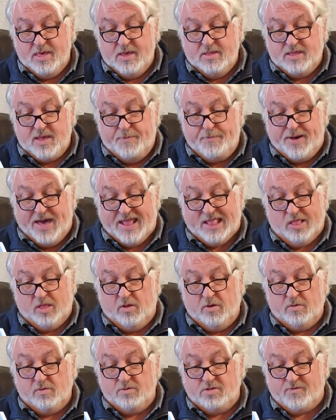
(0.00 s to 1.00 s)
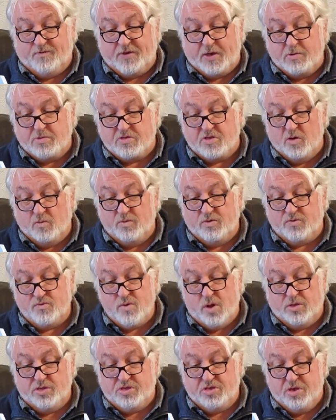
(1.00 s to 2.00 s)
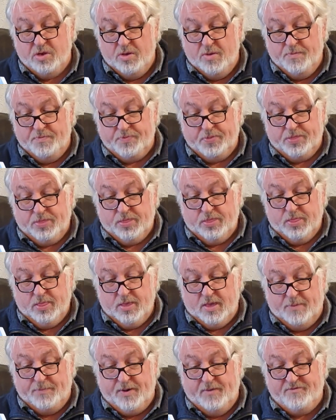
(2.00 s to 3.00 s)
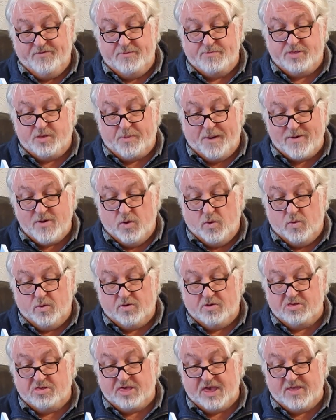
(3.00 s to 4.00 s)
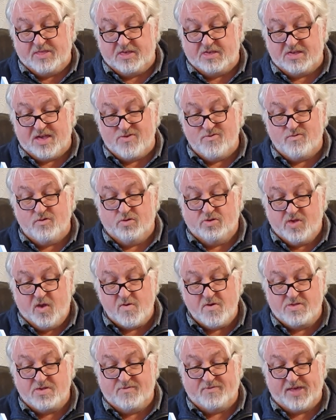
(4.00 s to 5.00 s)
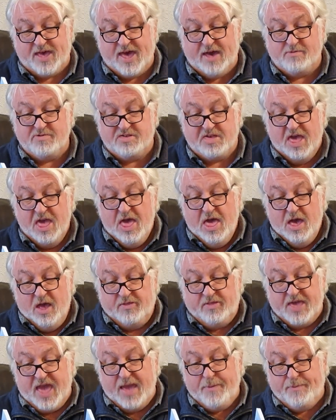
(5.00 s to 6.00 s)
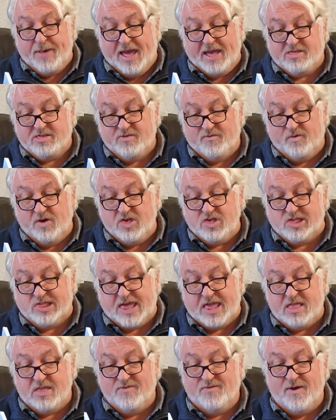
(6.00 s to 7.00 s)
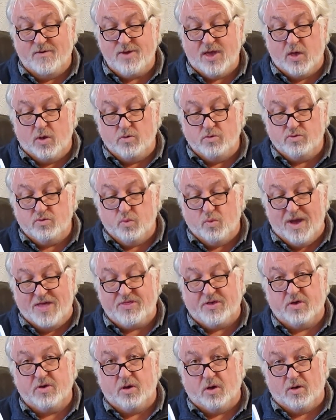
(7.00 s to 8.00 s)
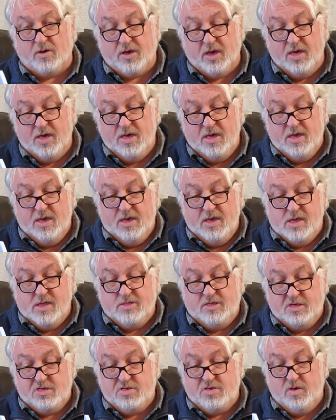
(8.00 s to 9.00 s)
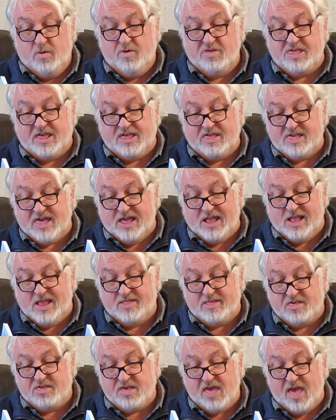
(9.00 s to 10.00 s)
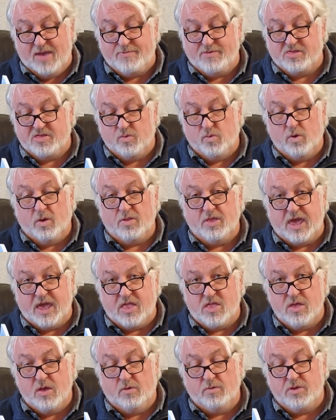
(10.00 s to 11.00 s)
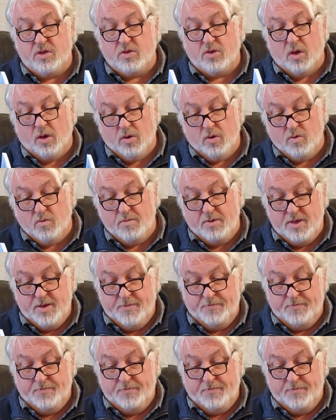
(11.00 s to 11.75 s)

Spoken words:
Their padlock was fused up with rust. Above them, Sparrowhawk could see the central turret of the house, at the apex of which leaned a very old weathercock. This too was exactly the same as the one he'd known at home.